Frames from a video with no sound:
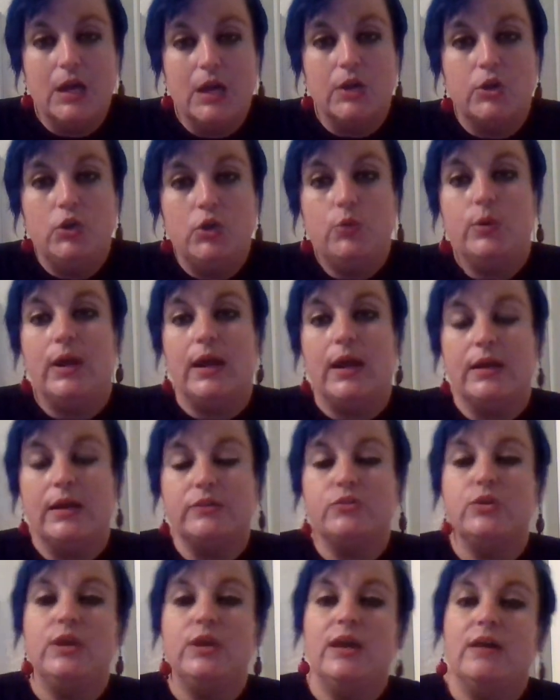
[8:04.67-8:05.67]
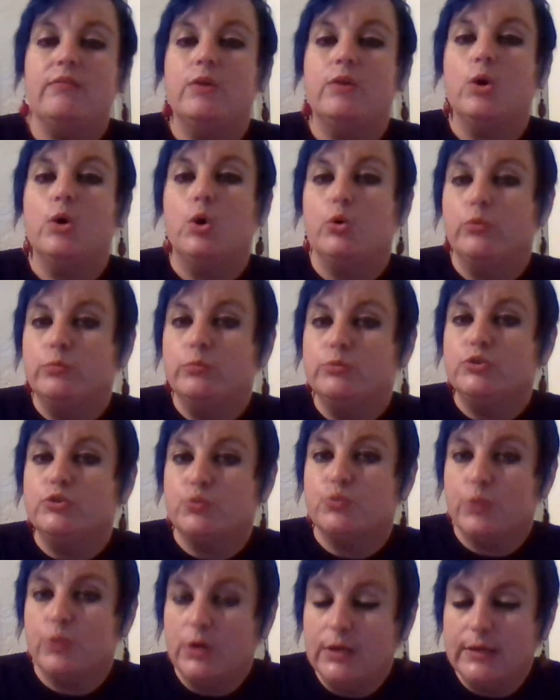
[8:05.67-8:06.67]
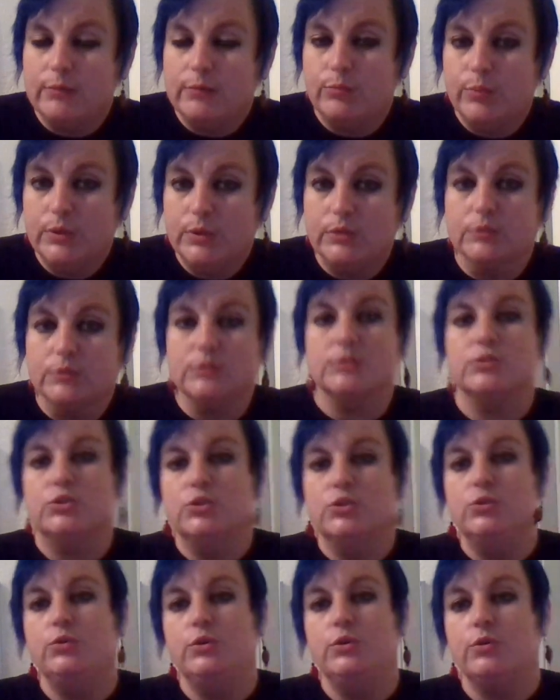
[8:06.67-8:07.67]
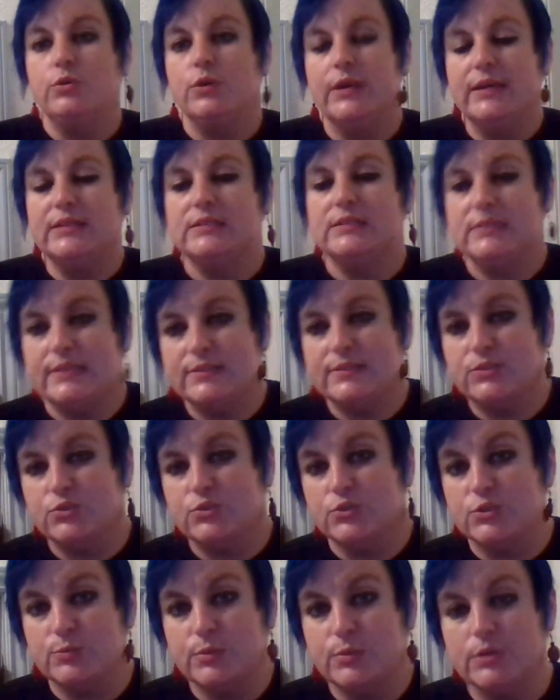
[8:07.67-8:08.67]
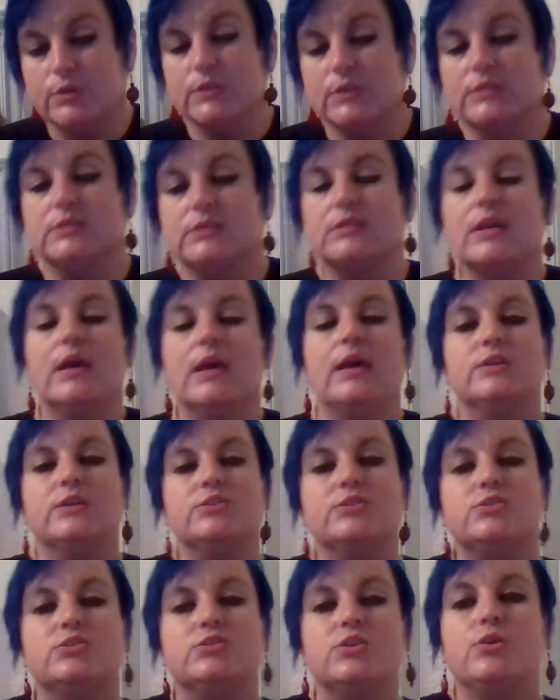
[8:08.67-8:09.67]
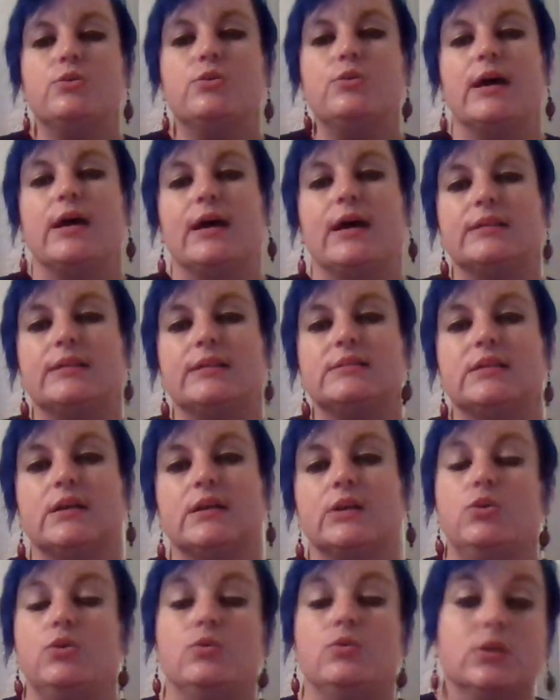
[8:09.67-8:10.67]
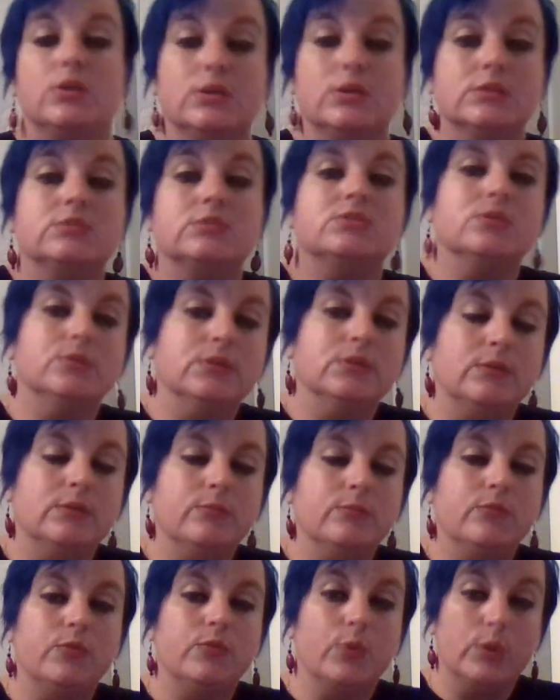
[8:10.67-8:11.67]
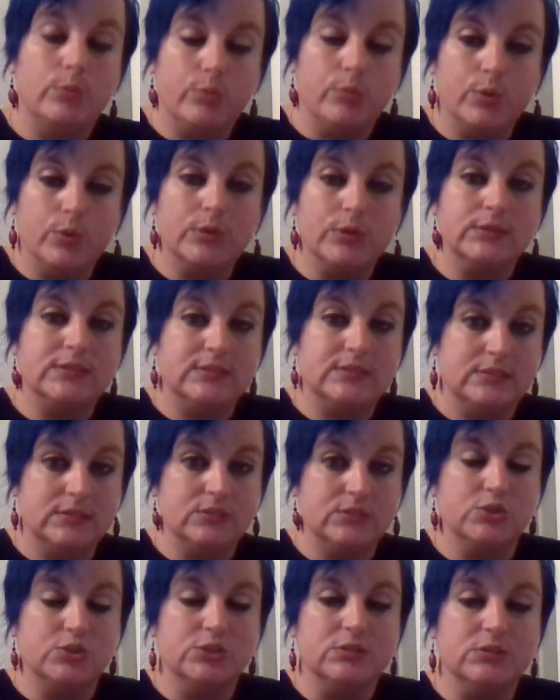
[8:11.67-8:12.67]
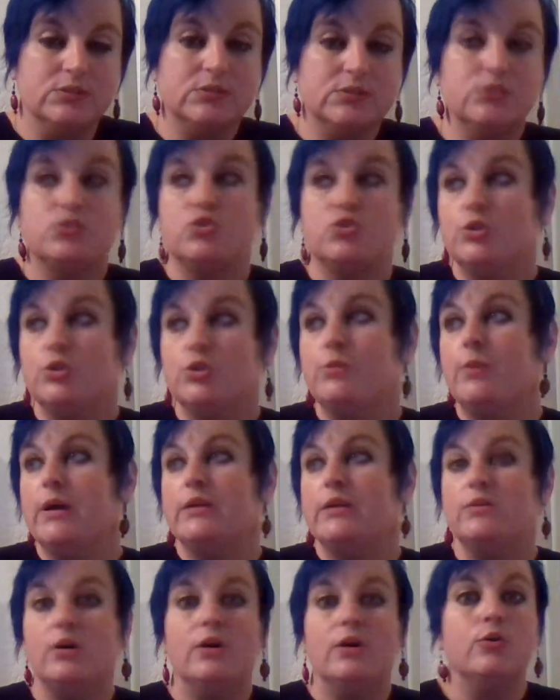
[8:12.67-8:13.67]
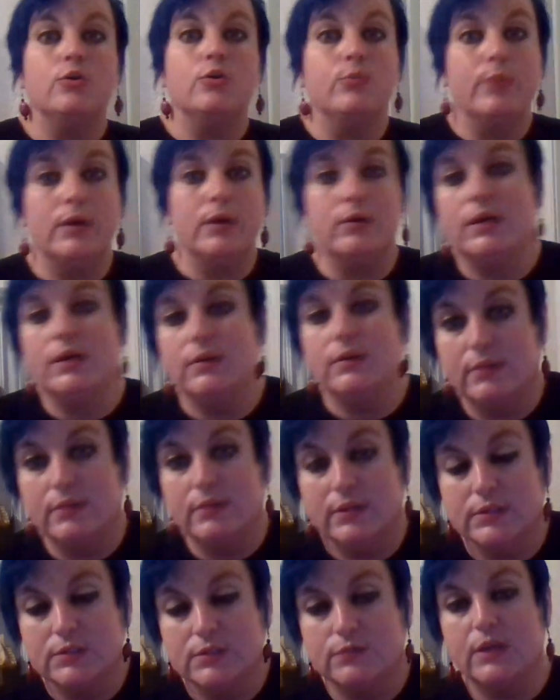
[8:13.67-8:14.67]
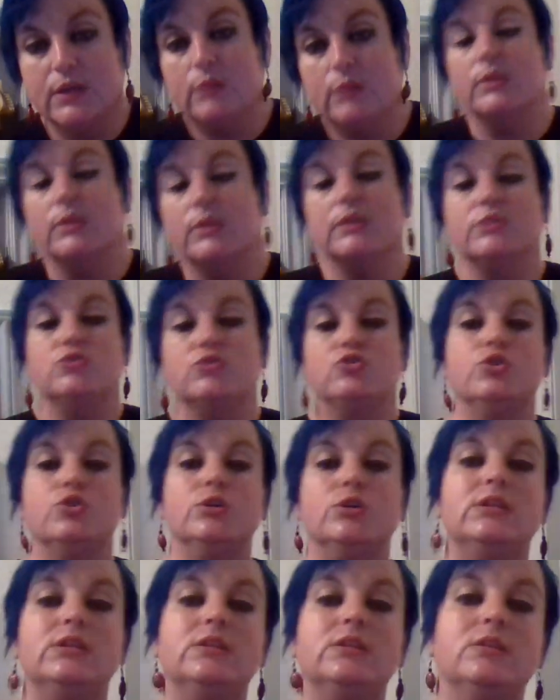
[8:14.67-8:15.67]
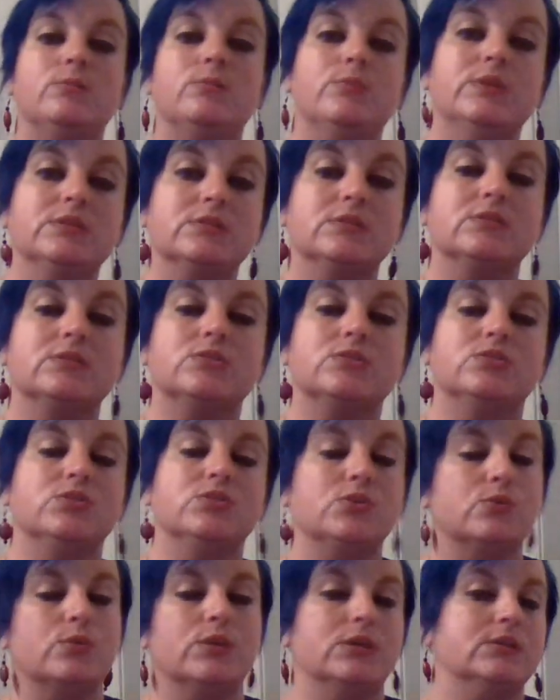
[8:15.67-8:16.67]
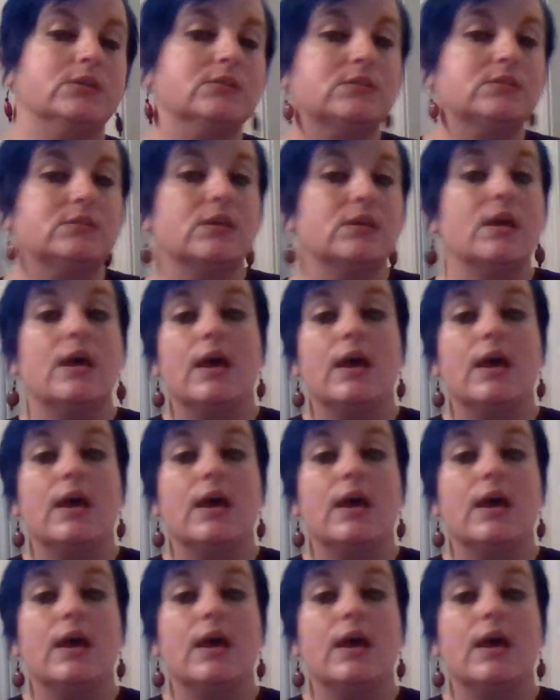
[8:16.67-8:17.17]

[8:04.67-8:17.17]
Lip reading: You would actually have a home shrine built to your ancestor spirits so that you could consult them for important decisions. Should my daughter marry into this family? Should the business do this?